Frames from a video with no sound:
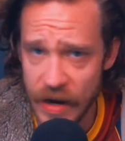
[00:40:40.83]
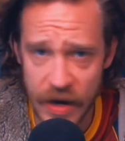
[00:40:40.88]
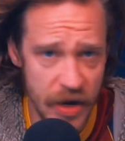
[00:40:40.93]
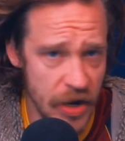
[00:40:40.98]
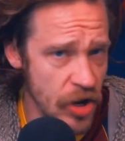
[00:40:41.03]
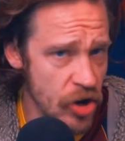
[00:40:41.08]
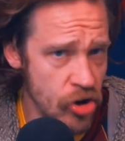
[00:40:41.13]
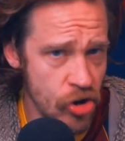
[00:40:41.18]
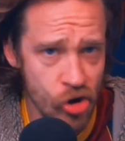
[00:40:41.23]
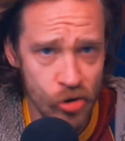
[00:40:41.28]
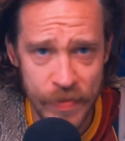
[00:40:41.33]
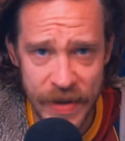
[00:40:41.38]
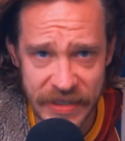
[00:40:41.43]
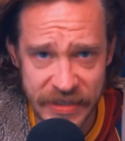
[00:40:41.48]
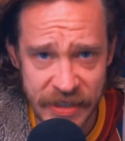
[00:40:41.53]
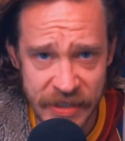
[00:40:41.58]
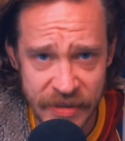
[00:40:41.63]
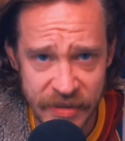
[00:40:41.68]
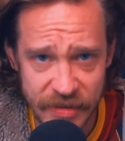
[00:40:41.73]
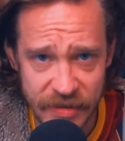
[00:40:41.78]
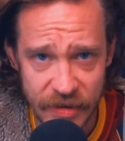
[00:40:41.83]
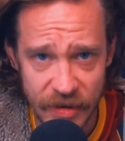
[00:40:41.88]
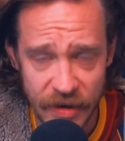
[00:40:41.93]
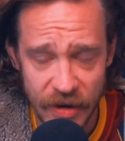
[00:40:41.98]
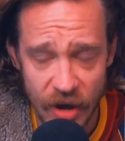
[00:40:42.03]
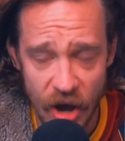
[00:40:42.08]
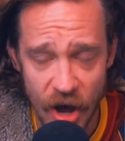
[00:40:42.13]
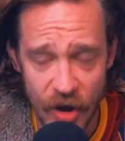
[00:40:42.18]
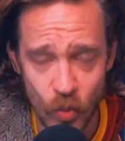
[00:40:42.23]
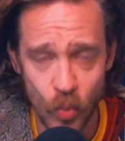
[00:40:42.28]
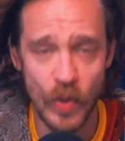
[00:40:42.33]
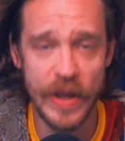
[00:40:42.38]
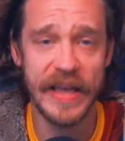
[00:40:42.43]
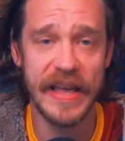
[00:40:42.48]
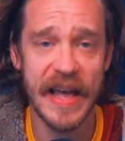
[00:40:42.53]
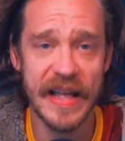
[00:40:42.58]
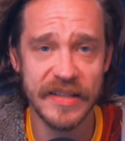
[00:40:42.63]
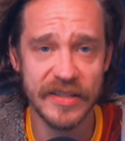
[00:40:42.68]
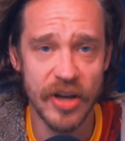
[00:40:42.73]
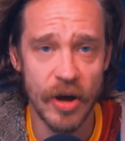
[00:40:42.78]
No misses. On
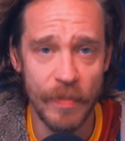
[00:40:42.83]
weekends,